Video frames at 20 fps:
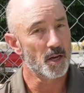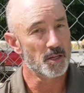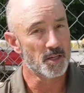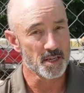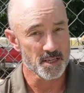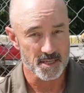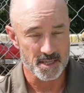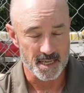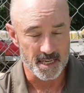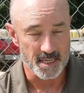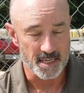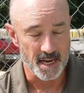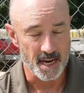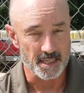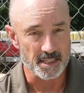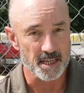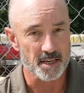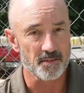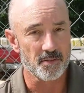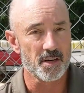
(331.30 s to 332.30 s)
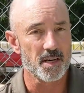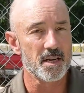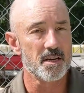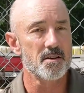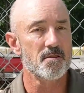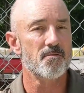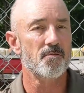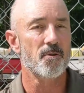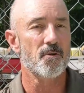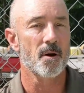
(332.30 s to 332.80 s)
disease
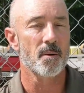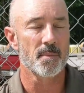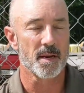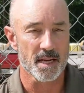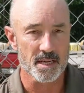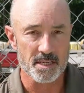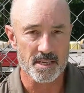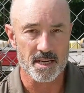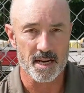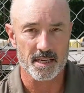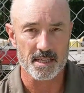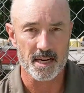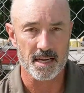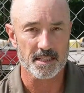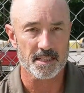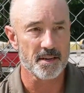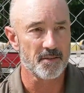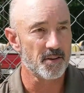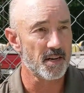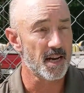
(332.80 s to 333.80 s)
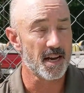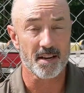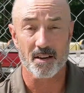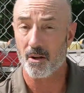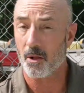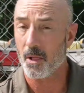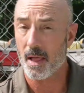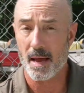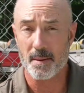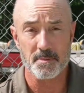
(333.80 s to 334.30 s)
activity, from insect activity, and
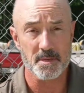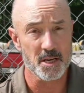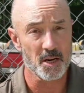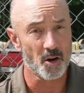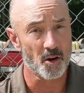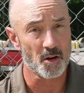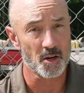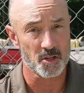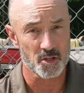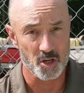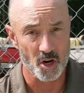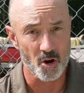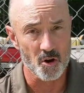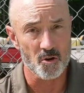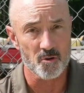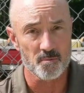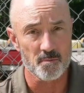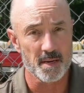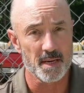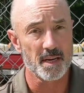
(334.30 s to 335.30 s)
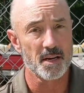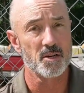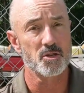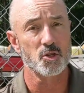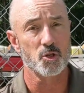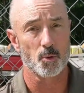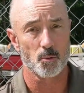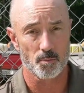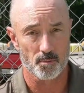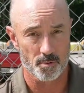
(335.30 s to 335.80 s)
collapsing on its own
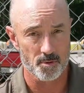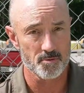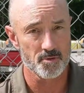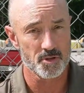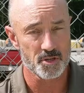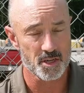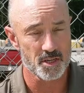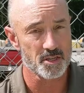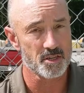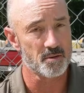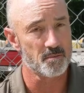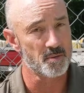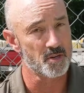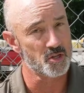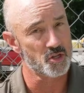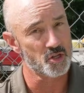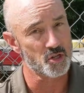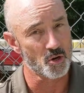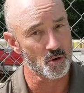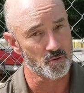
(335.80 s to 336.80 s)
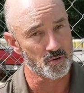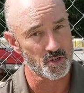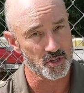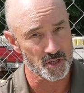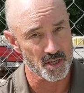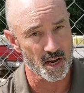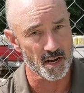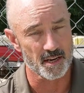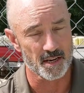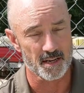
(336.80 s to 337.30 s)
because the root system is so
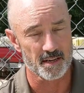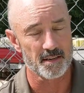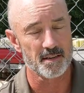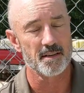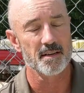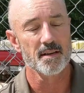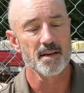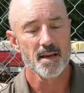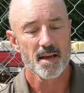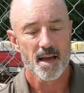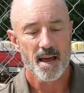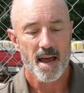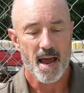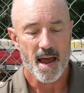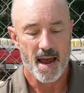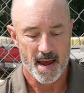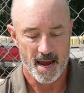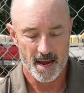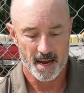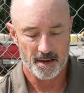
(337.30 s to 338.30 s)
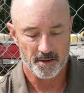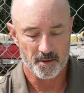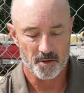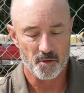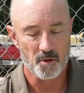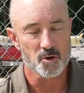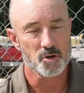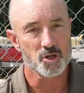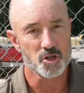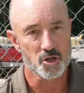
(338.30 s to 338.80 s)
stunted and
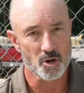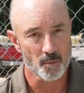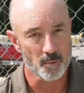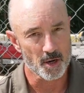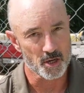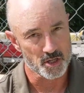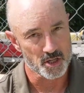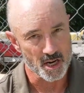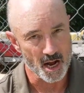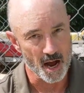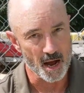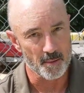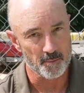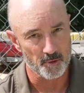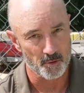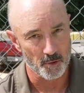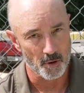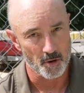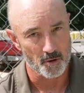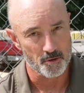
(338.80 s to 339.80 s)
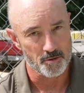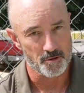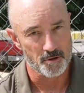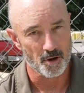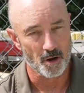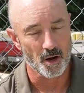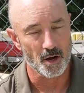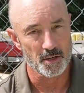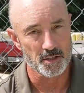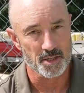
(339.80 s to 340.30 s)
there's so much top growth
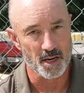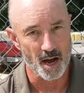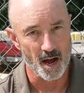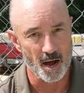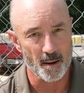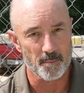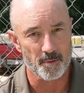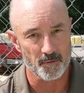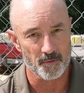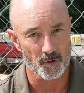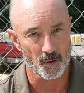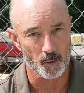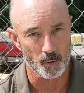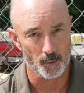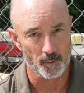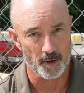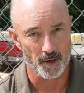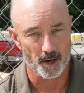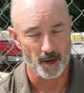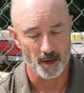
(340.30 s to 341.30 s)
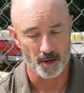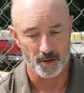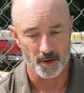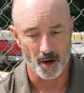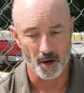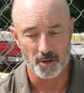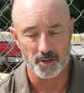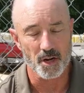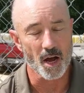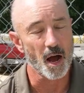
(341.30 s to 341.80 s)
on top of
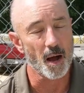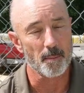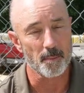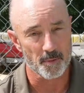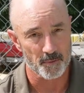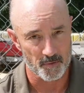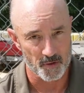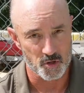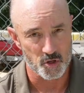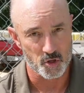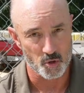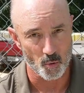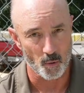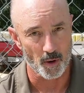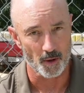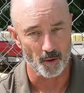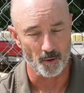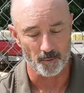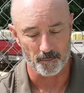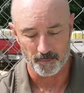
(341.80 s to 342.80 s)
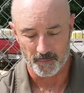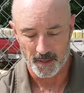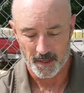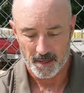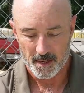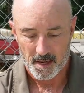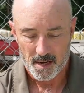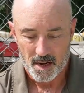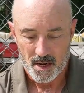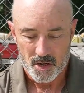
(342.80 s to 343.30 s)
the soil.
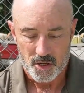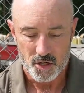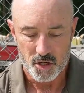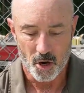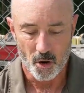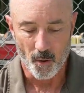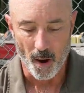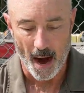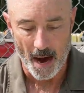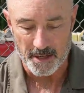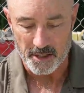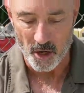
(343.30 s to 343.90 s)
So I